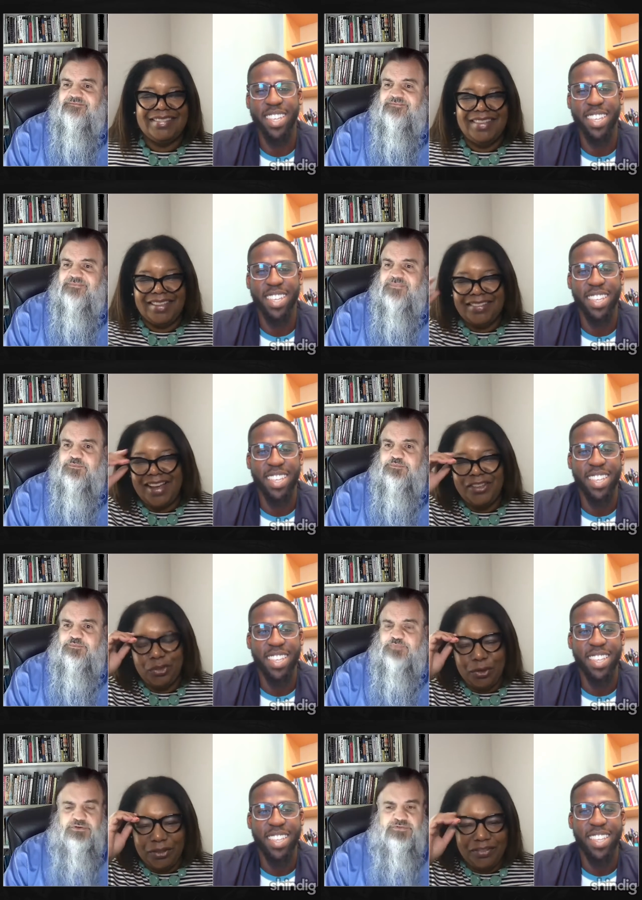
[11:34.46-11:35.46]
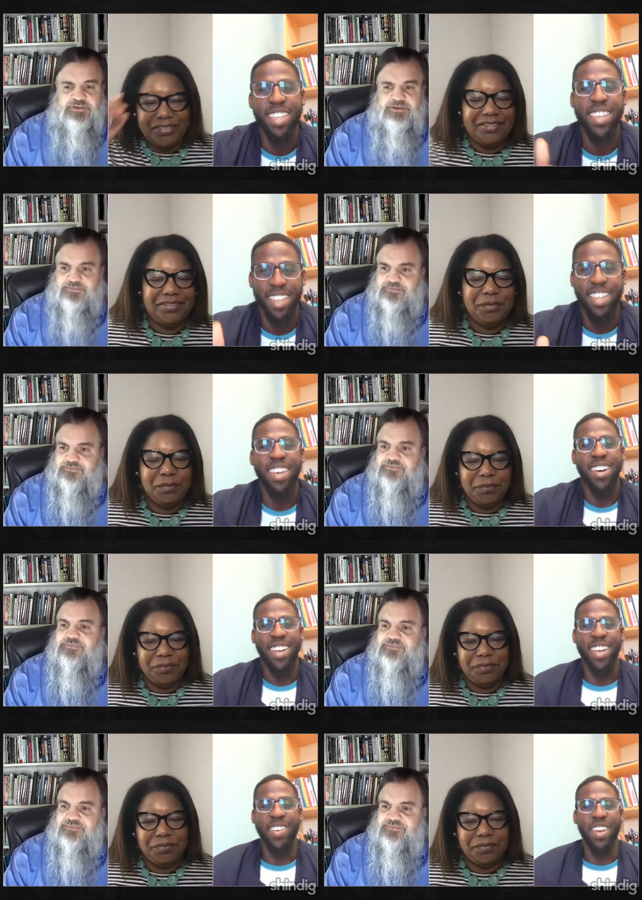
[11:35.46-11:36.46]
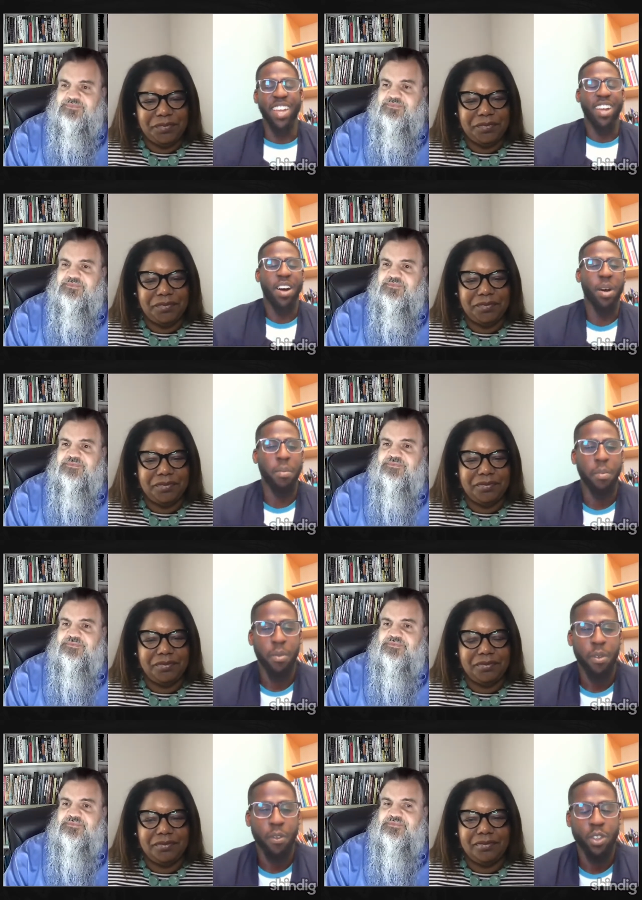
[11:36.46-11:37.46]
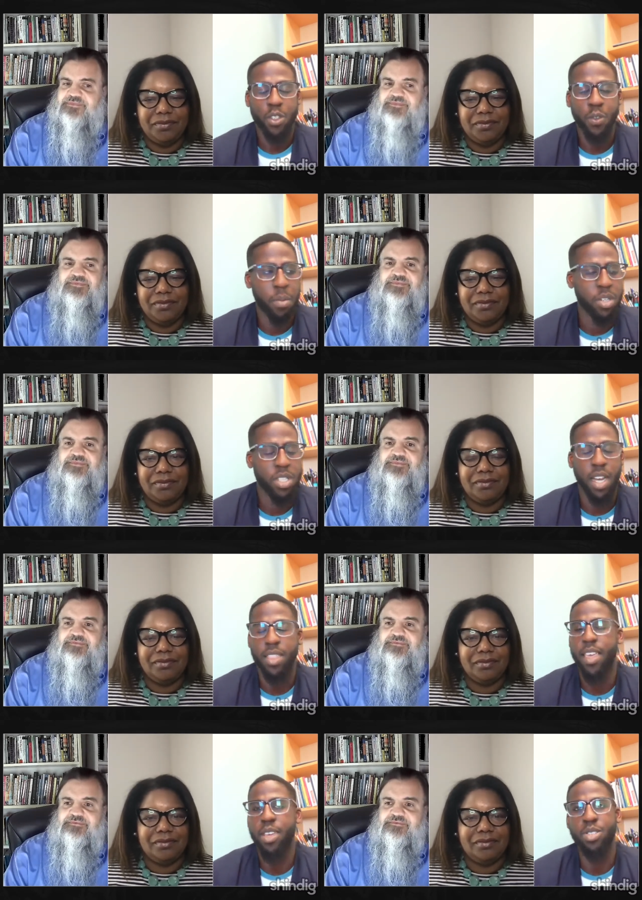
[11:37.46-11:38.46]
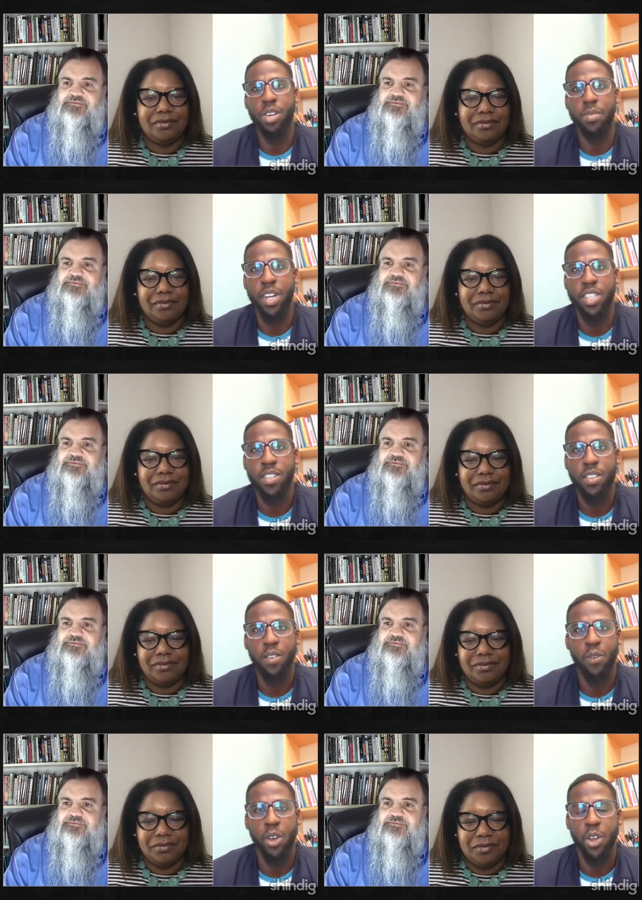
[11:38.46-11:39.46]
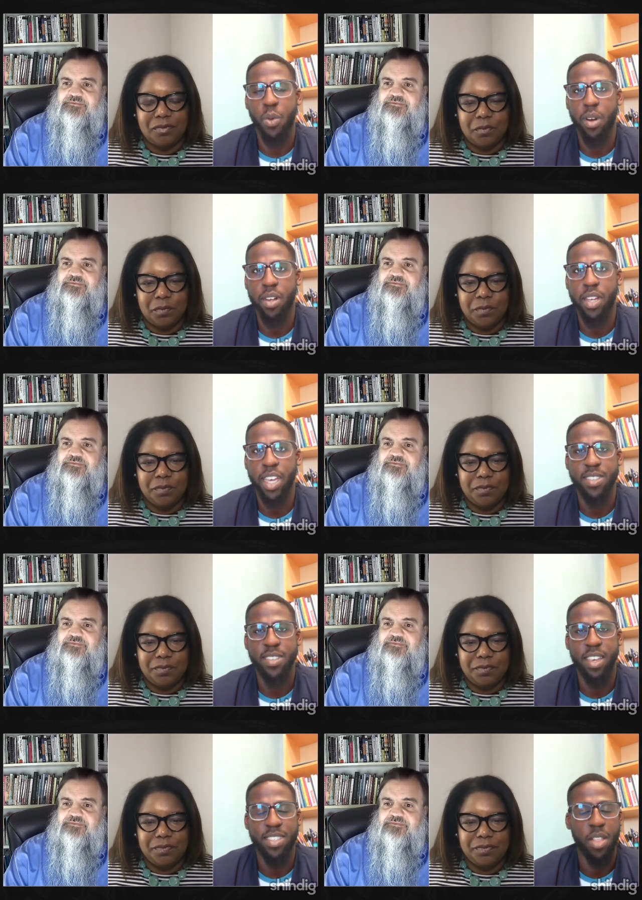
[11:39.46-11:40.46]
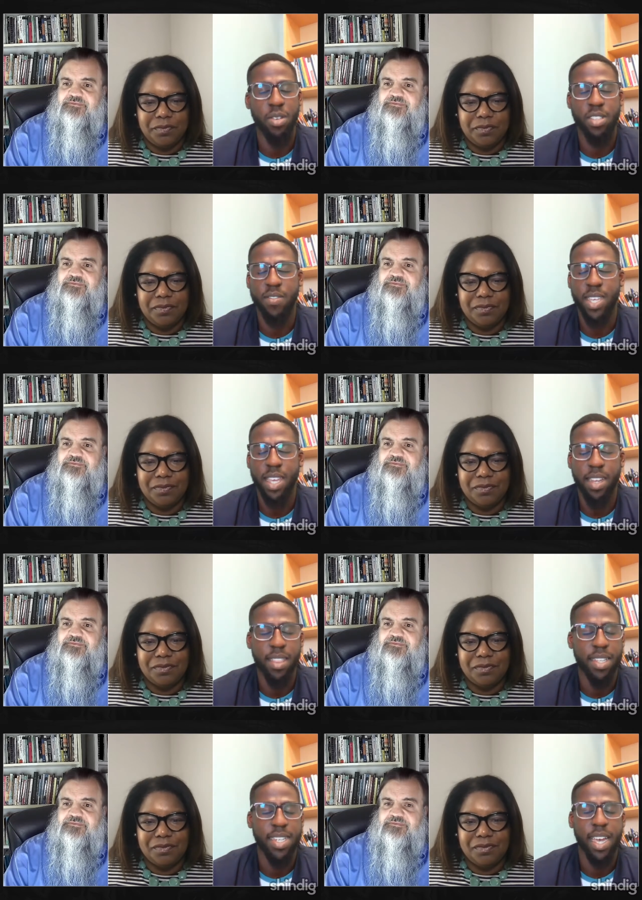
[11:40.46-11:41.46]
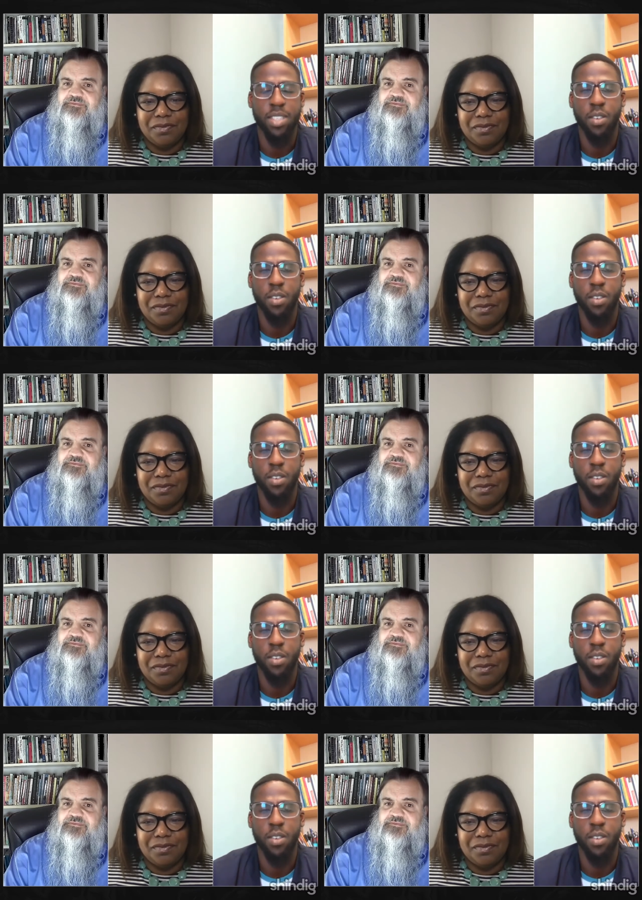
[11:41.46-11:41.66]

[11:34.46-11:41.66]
Speaker 1: Yes.
Speaker 2: Hi,
Speaker 1: Jordan.
Speaker 2: Okay, great. First and foremost, Donna, thank you so much for your work. As others have said in the chat so